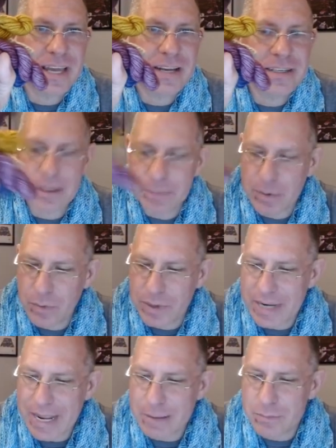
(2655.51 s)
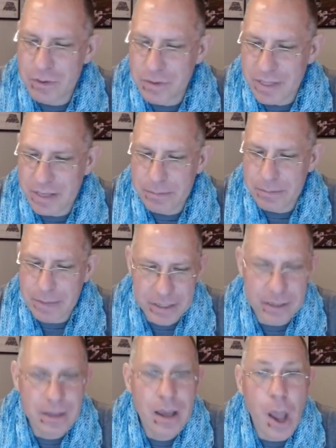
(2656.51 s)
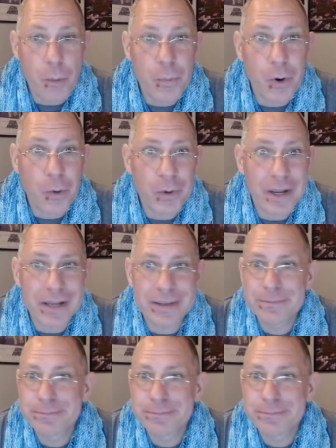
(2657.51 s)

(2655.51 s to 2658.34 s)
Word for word: and tell me what names you think might be appropriate.